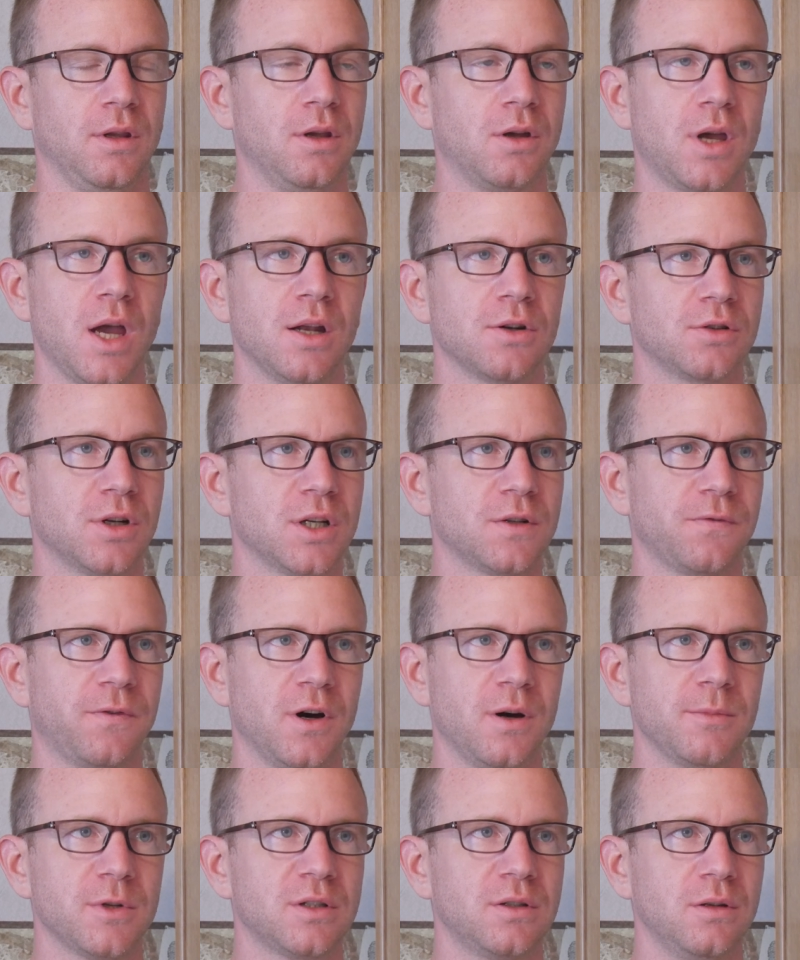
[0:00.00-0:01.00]
You can't trust
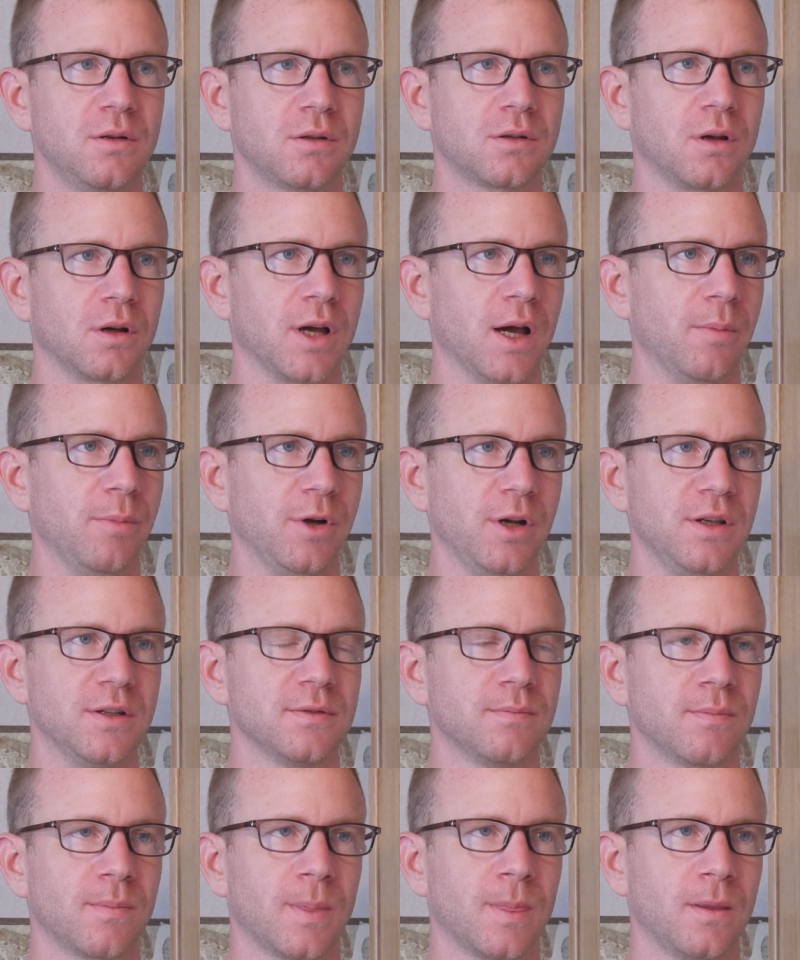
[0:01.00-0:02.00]
pharmaceutical companies.